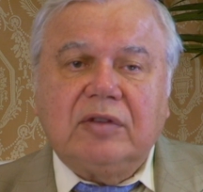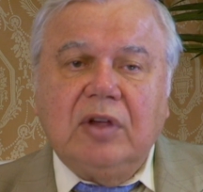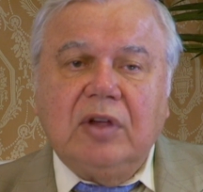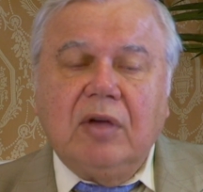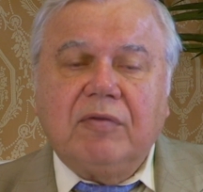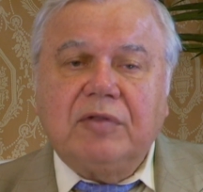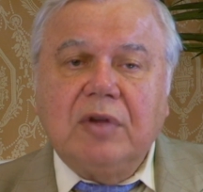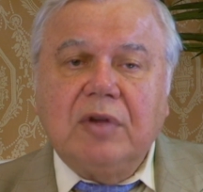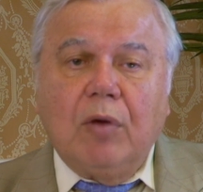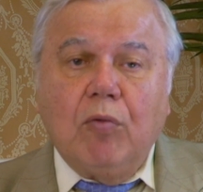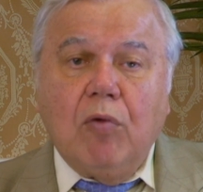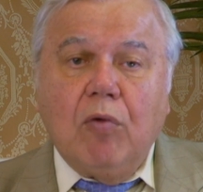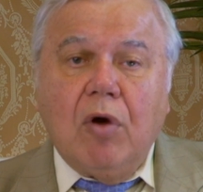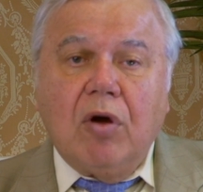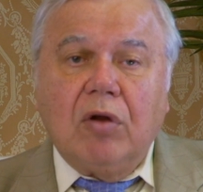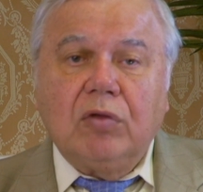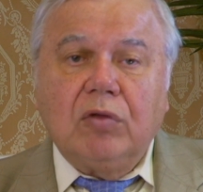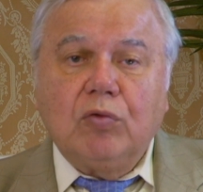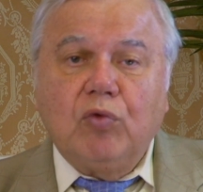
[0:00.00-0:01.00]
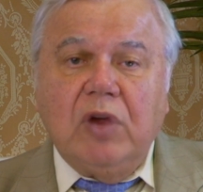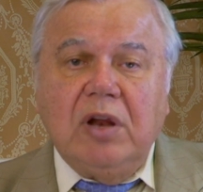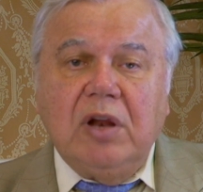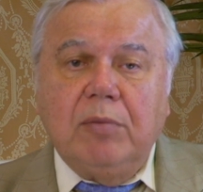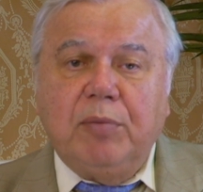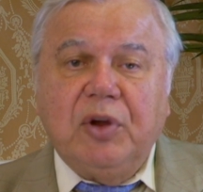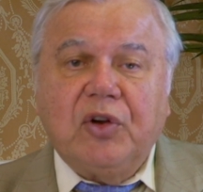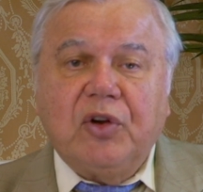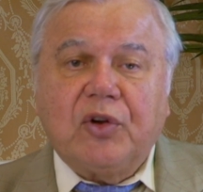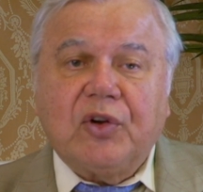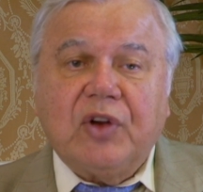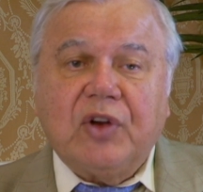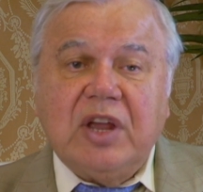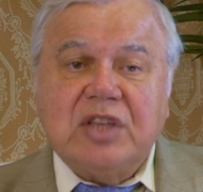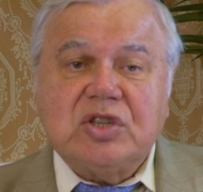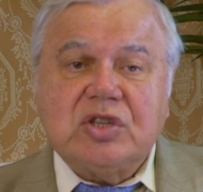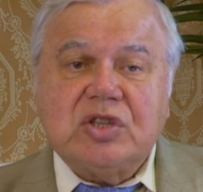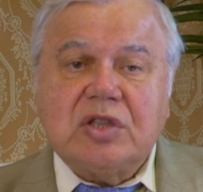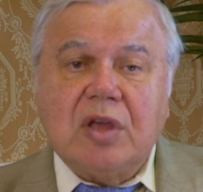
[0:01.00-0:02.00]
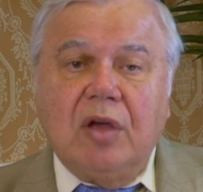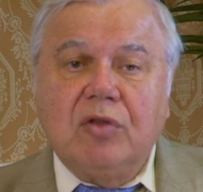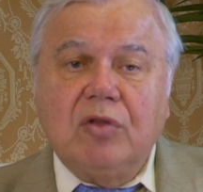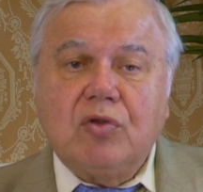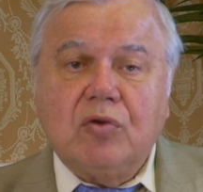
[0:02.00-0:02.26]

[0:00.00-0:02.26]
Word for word: of the world will be reached